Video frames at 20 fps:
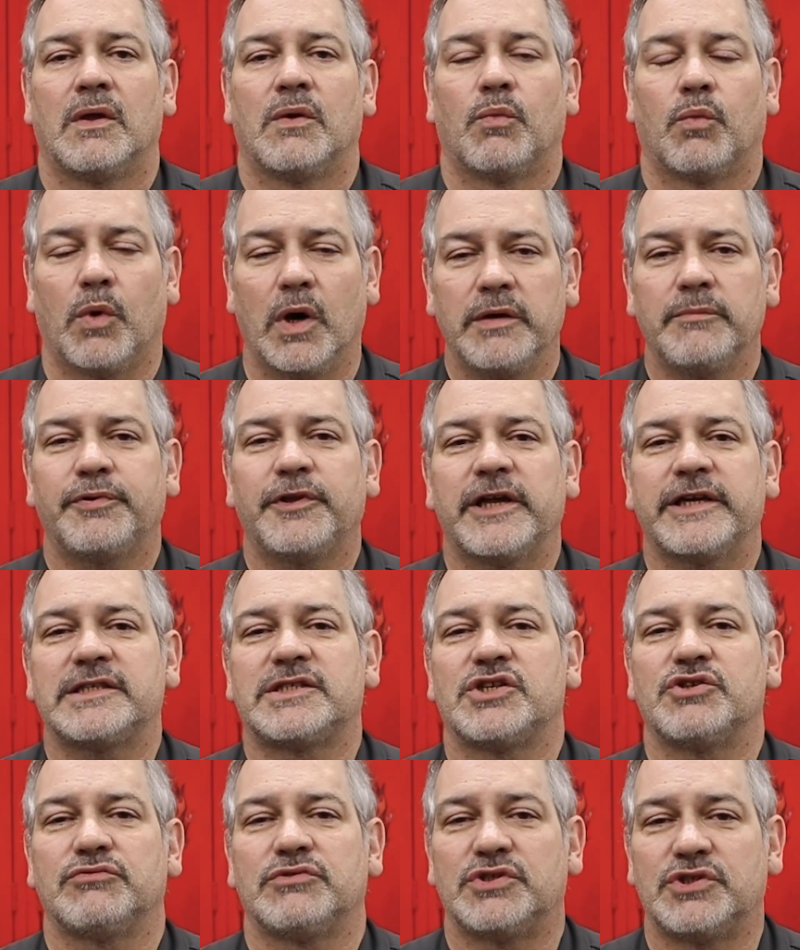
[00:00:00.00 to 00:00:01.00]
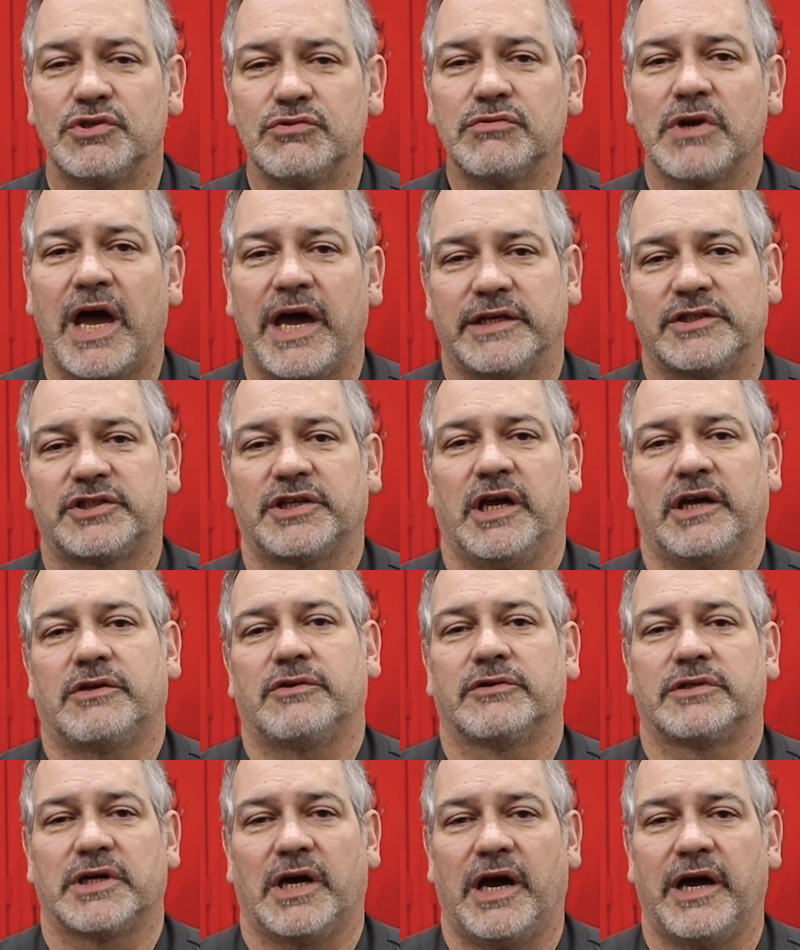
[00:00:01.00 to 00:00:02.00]
One place you do not check
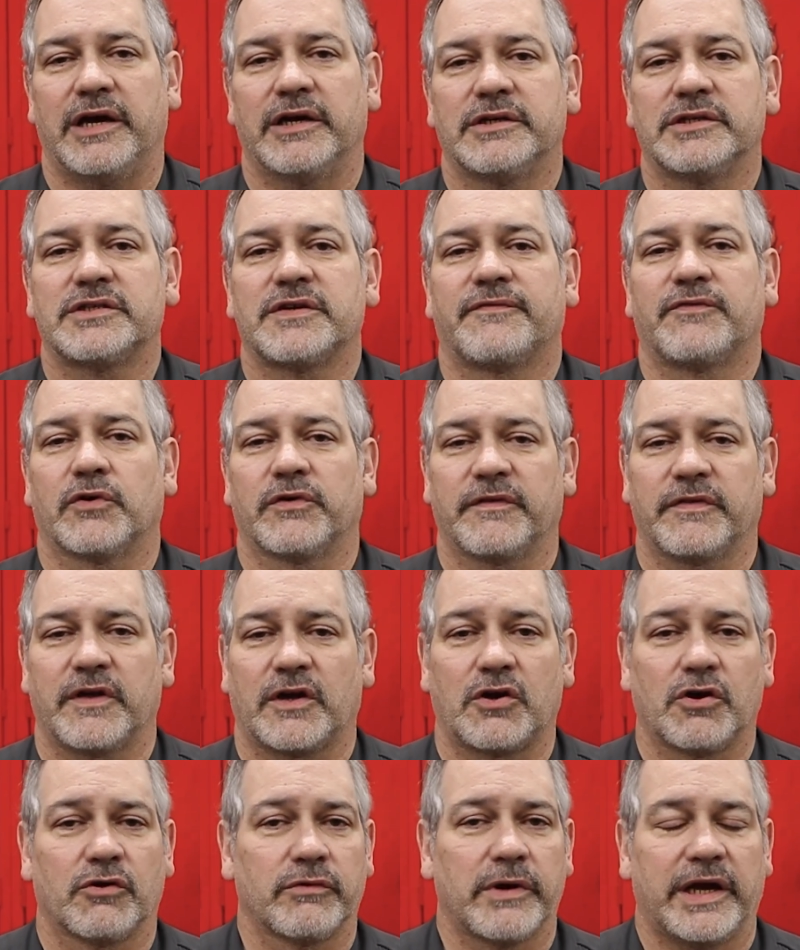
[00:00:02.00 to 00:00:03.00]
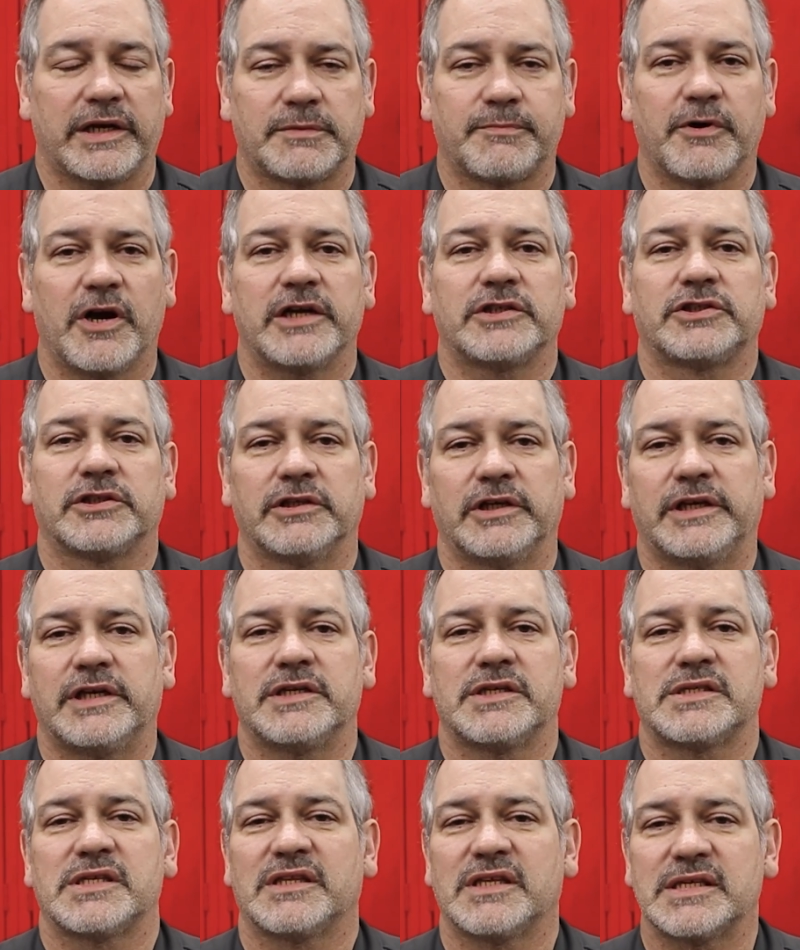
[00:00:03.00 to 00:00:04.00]
your tires for the correct pressure
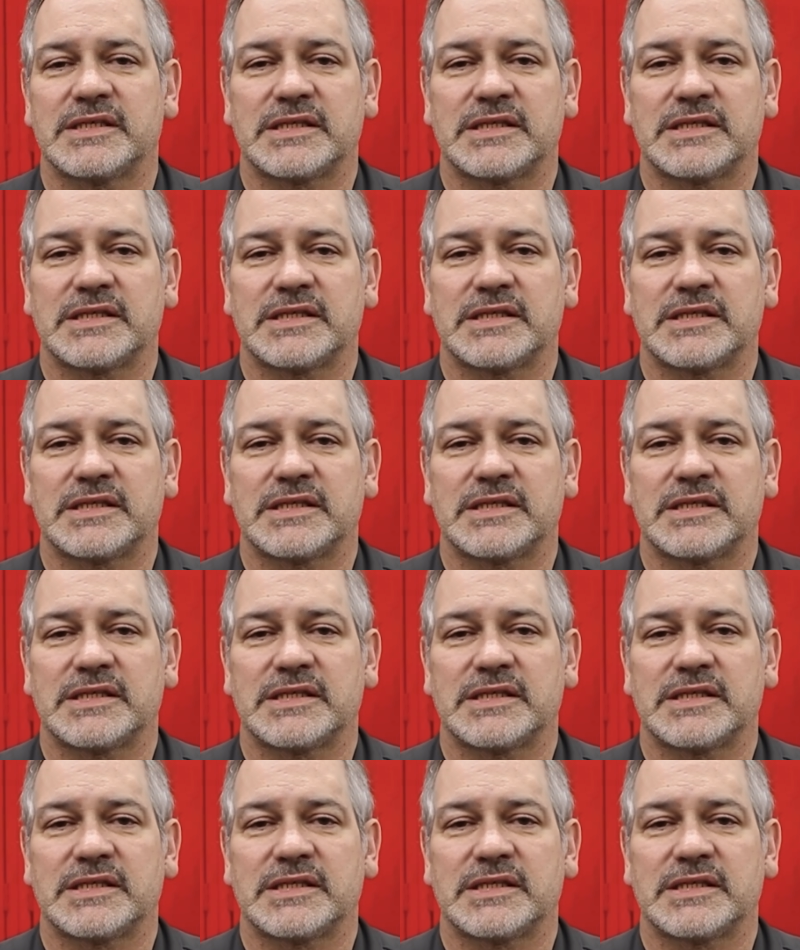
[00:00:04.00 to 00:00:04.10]
is the